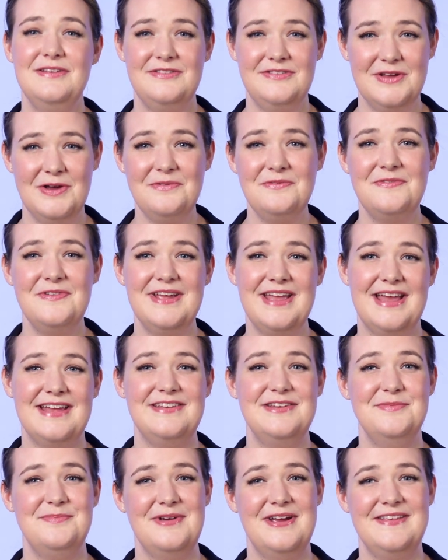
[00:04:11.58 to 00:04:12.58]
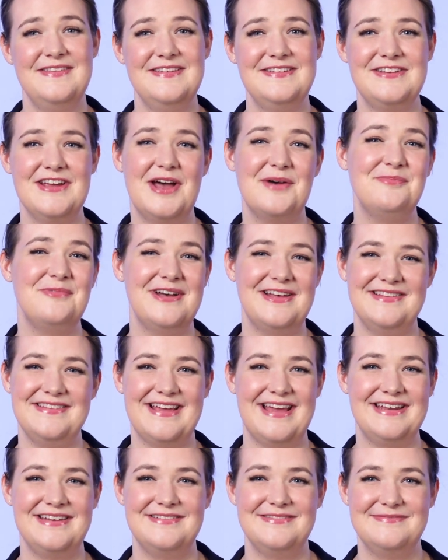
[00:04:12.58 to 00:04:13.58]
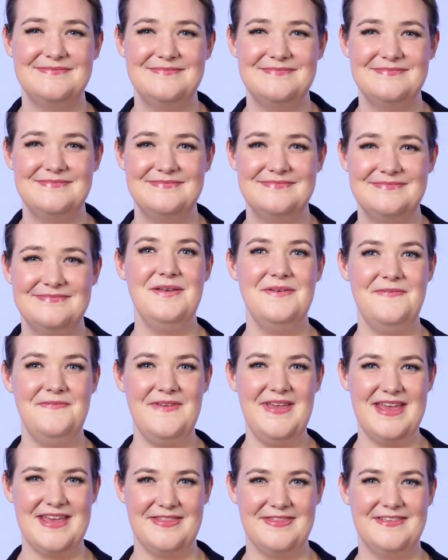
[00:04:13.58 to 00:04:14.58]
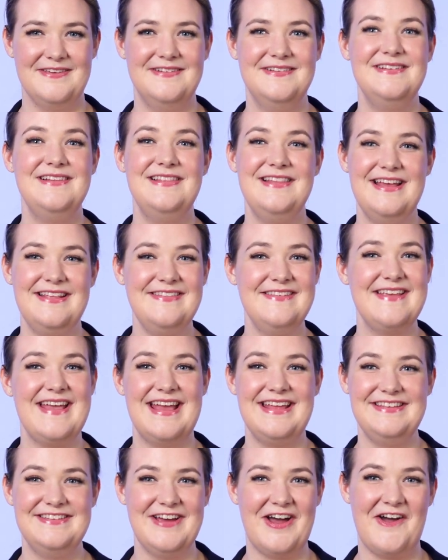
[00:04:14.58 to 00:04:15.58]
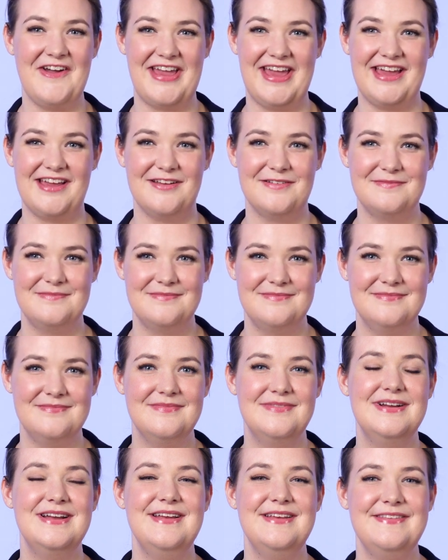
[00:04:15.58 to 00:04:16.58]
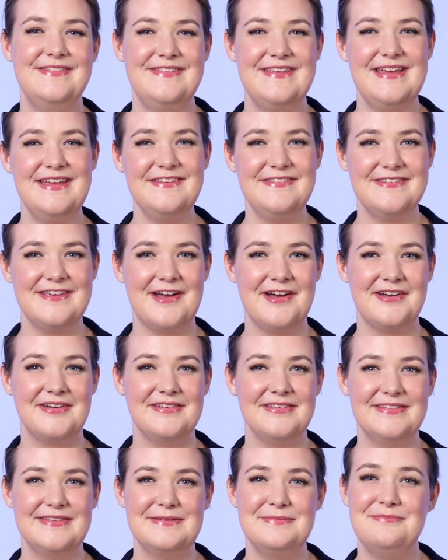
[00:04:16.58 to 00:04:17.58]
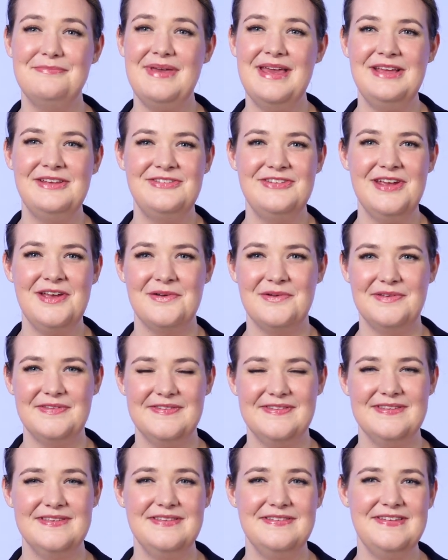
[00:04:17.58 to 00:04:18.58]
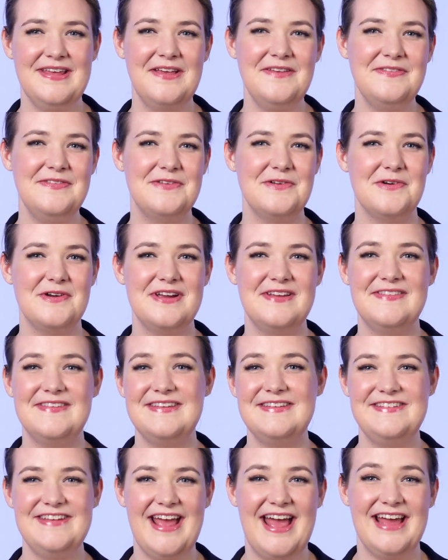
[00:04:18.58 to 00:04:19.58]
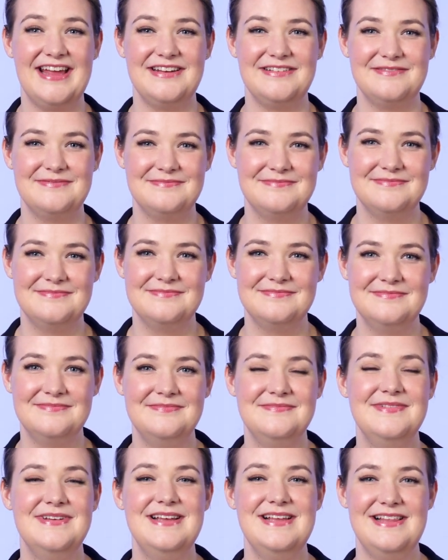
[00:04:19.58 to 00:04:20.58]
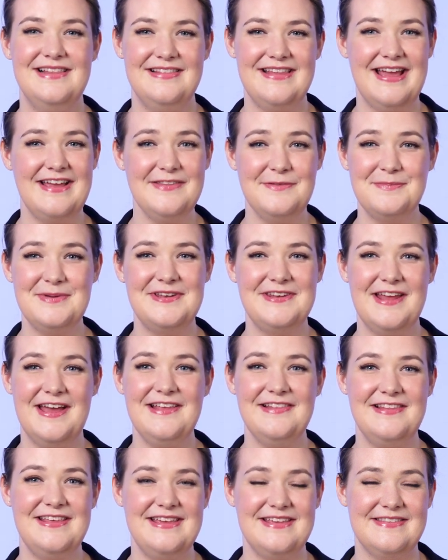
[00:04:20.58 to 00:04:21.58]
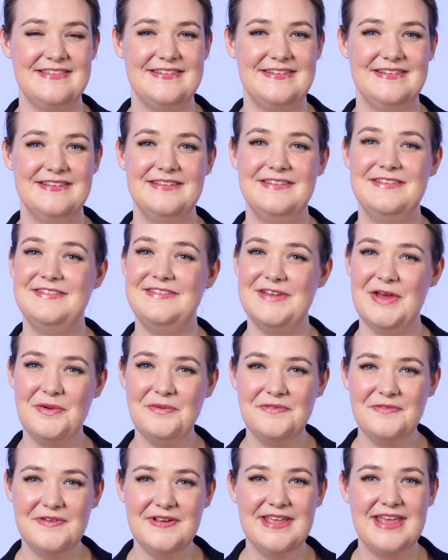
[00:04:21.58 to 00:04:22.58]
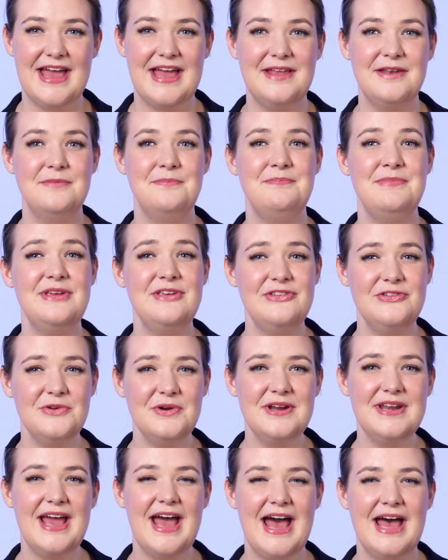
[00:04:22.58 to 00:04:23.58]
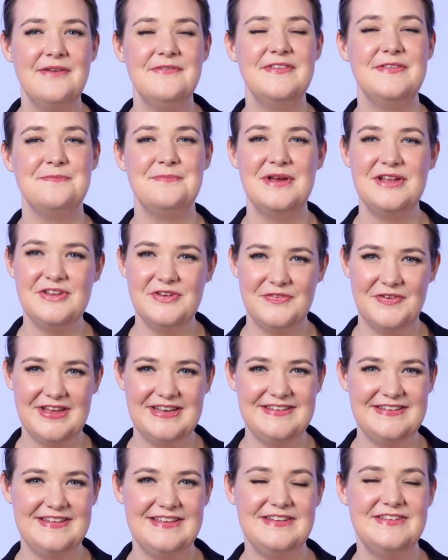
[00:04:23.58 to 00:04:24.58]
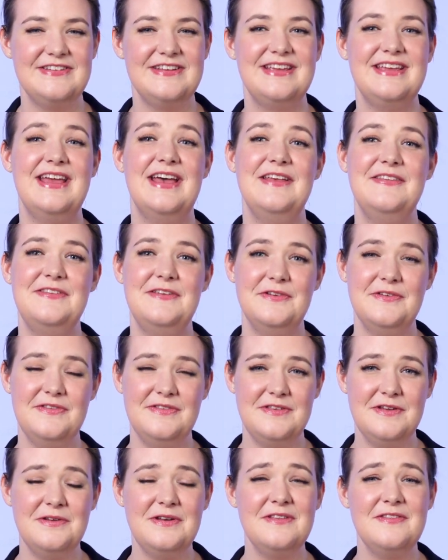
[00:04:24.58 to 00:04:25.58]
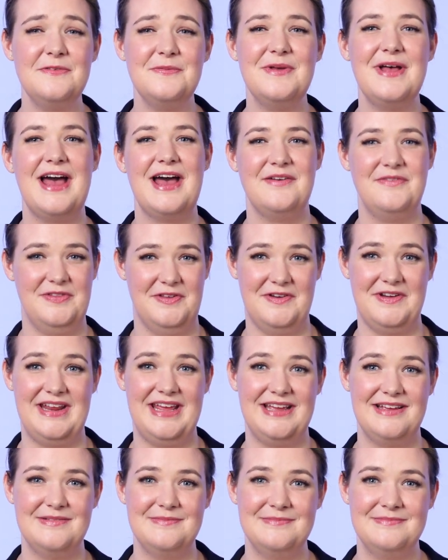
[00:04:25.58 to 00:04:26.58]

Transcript: Don't forget to praise a job well done. Fifth, let's get talking. Sing songs, make jokes, tell stories, and chat. Last but not least, don't forget, be sure to have as much fun teaching as your students will have learning.